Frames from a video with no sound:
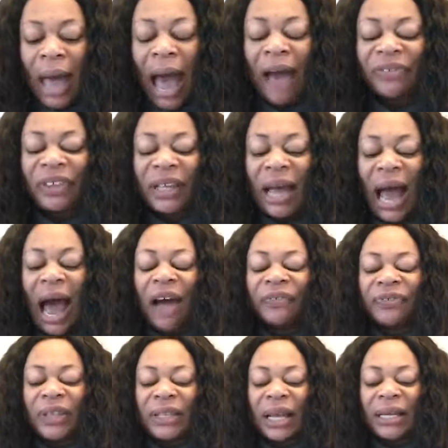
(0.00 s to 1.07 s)

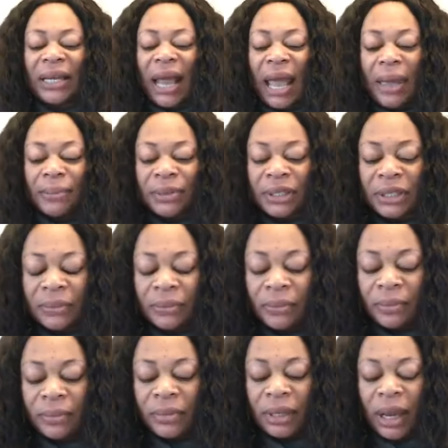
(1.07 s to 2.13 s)
after the names
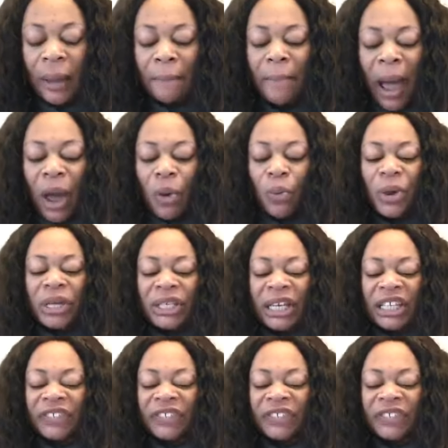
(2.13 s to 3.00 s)
by which